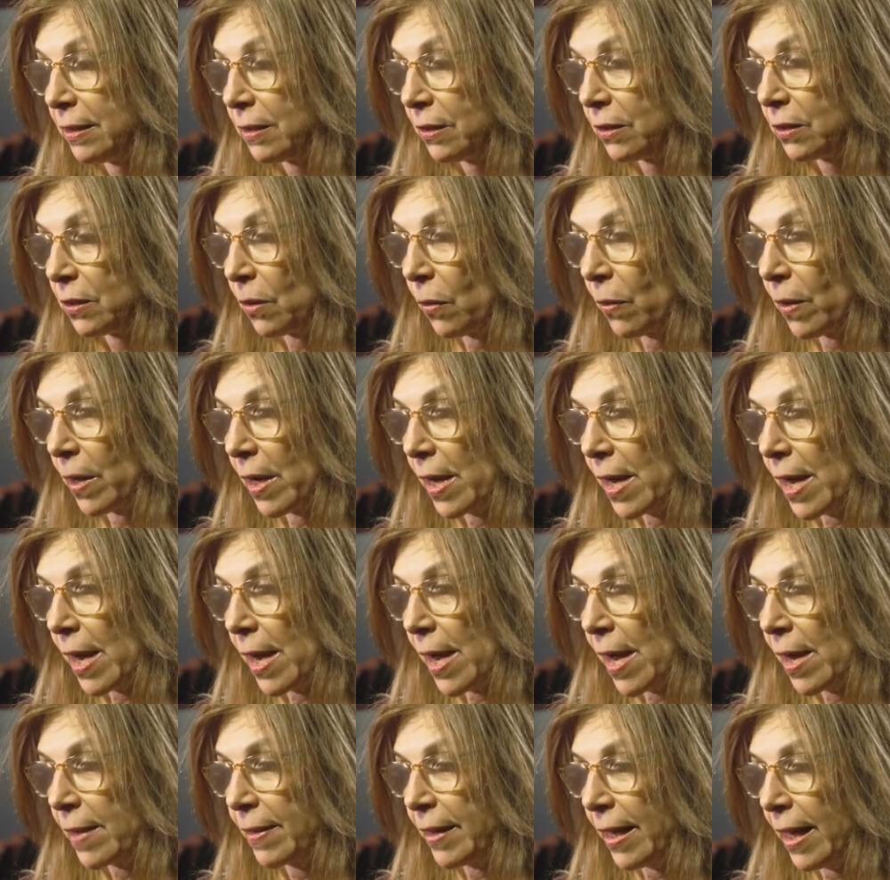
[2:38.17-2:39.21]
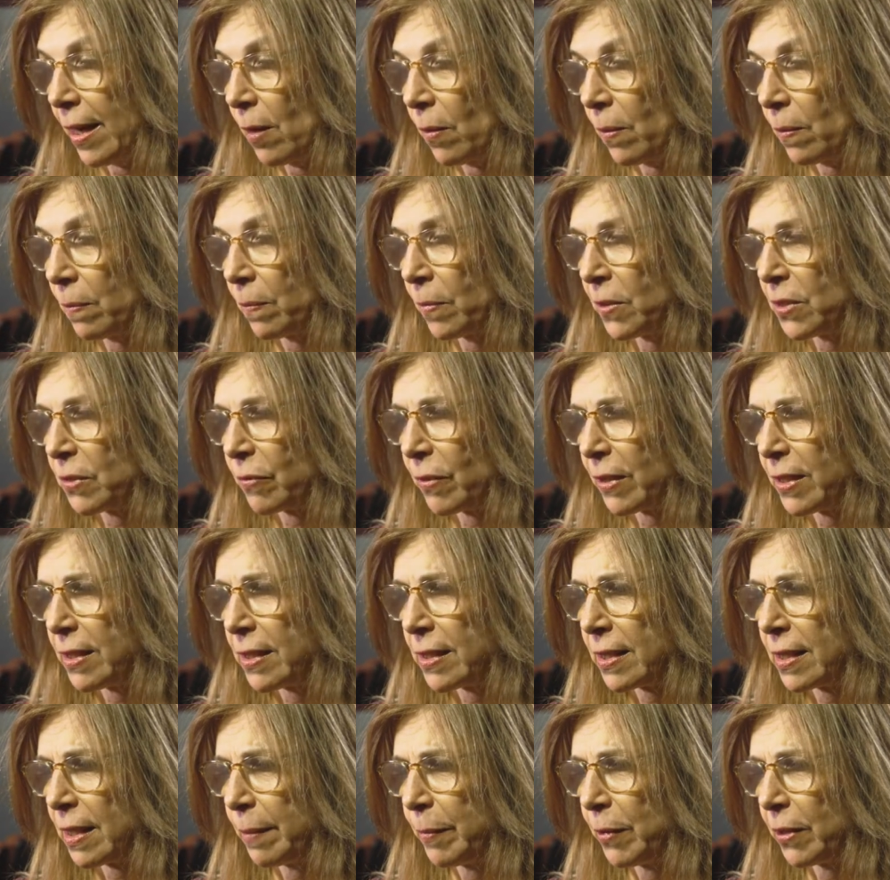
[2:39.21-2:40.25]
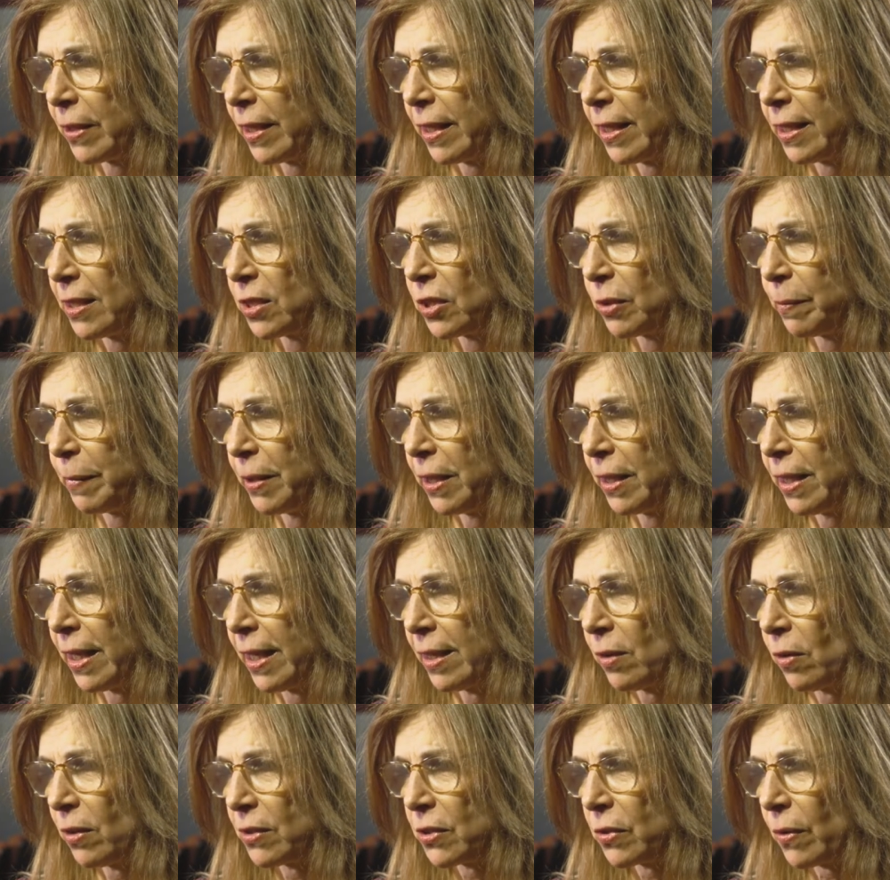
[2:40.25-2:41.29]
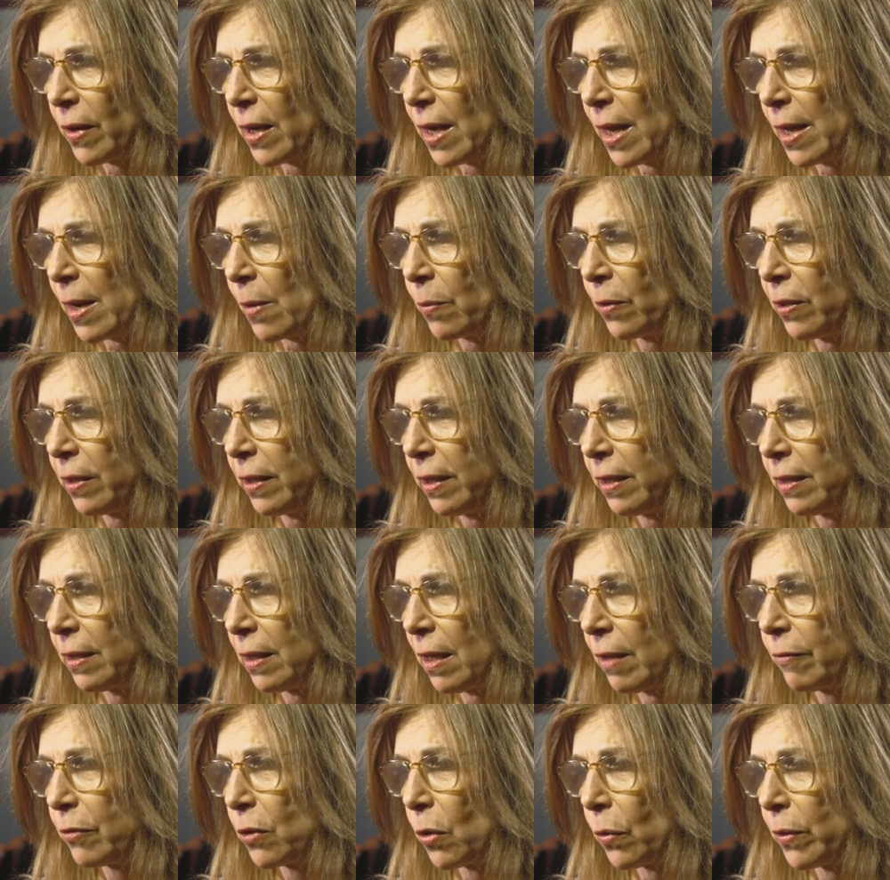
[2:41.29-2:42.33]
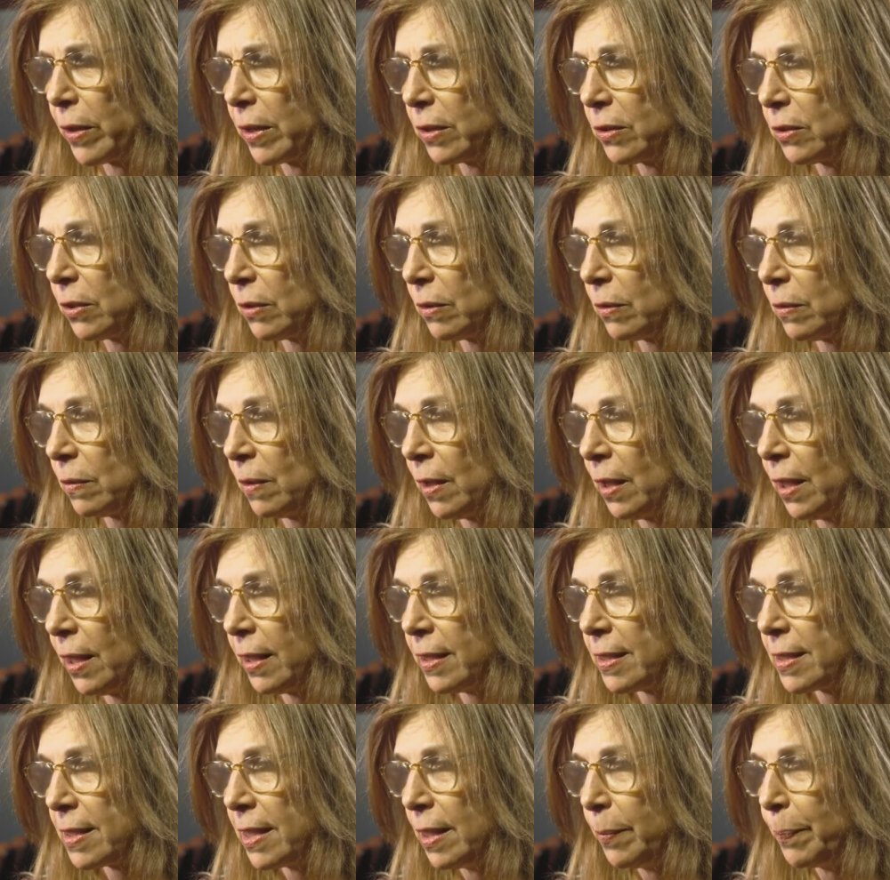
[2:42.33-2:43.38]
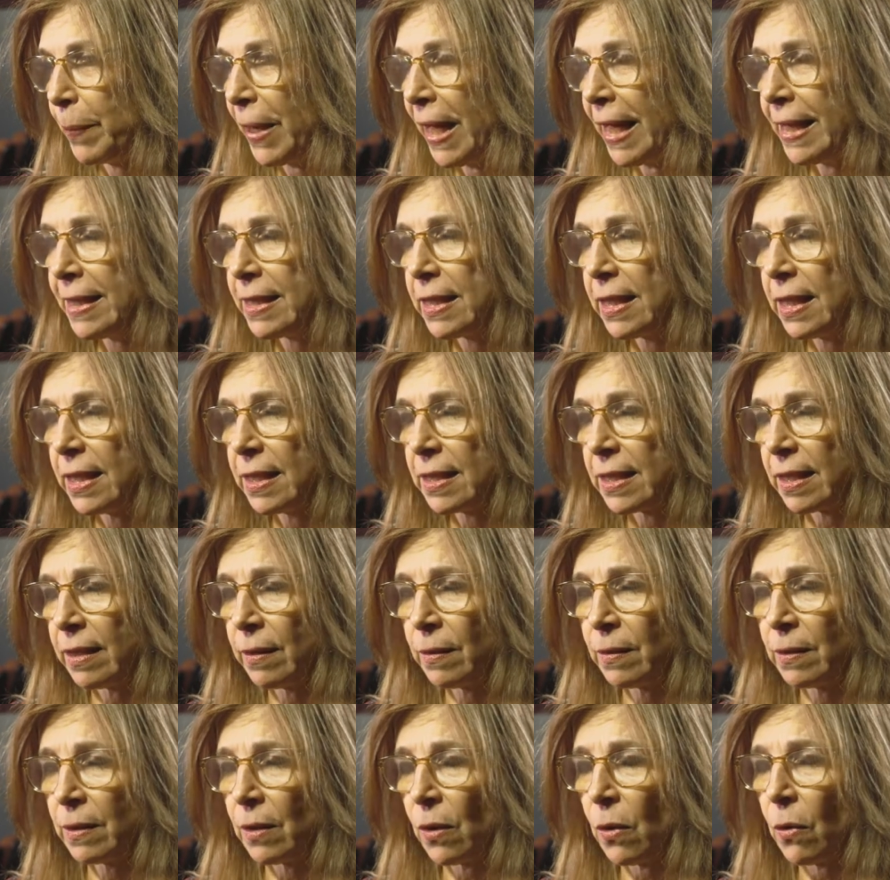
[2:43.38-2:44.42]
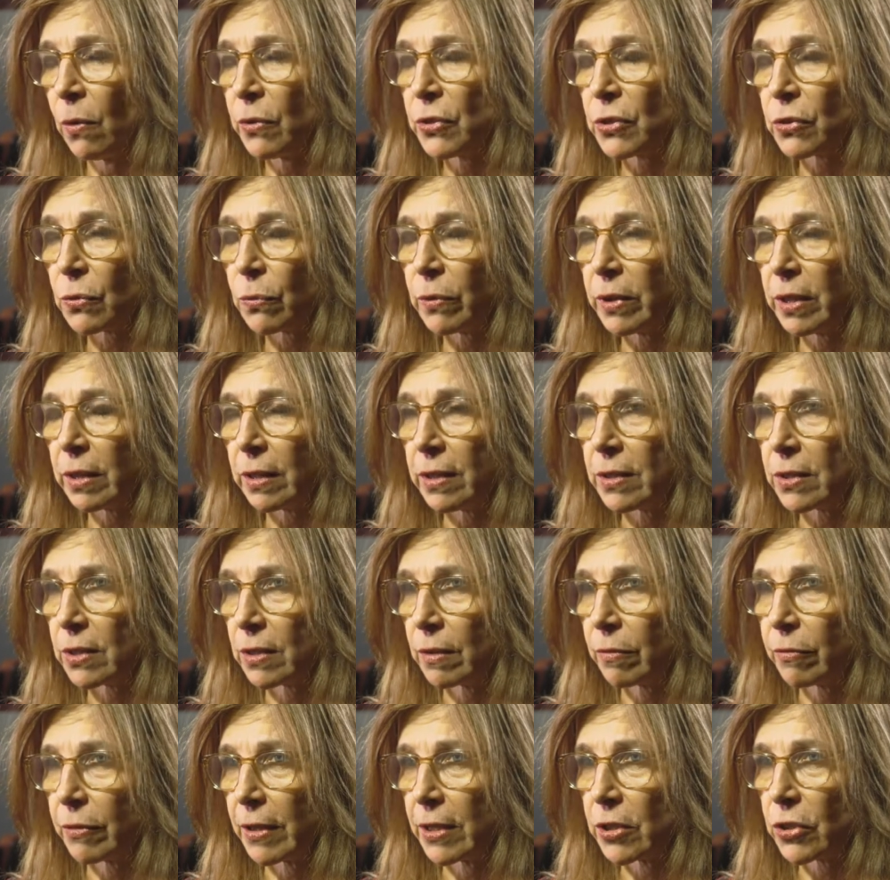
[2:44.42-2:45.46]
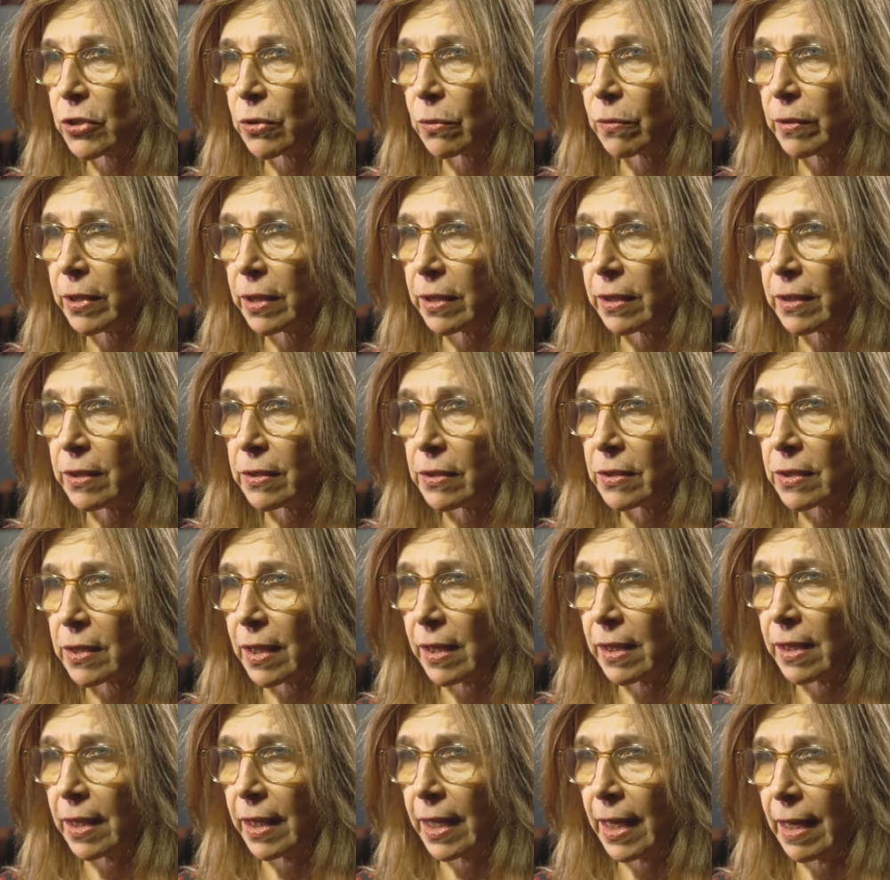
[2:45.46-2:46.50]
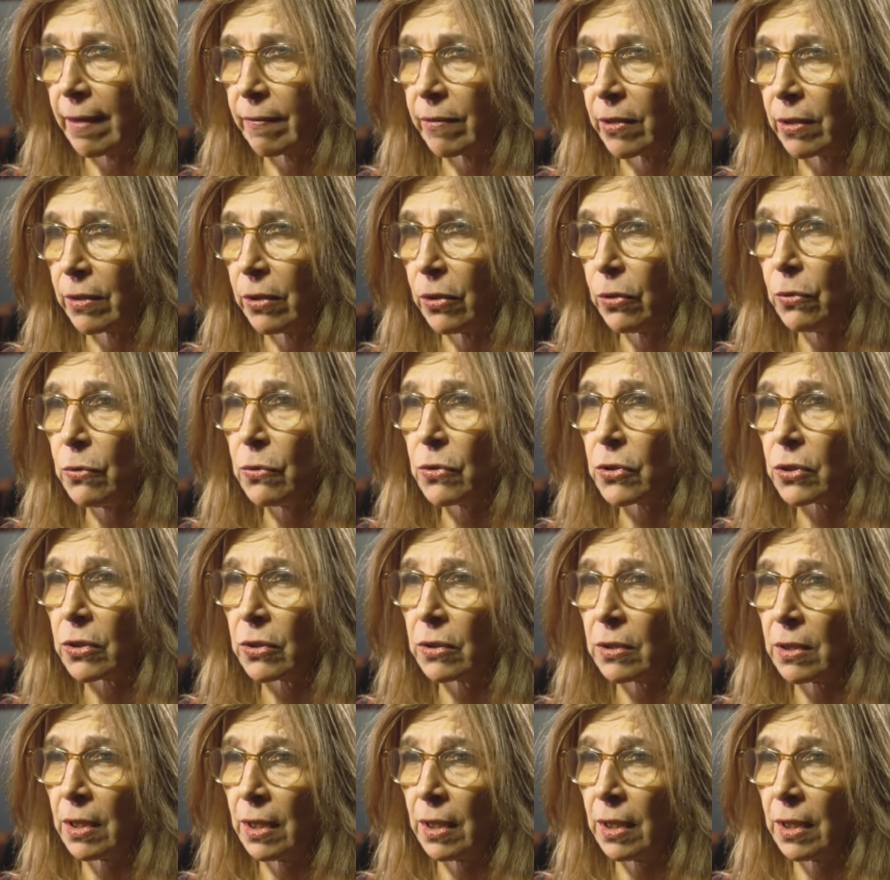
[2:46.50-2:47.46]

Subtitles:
So that was very stimulating to me. And also, I really love going to see paintings. And the whole surrealists, the French surrealists, I think have a huge,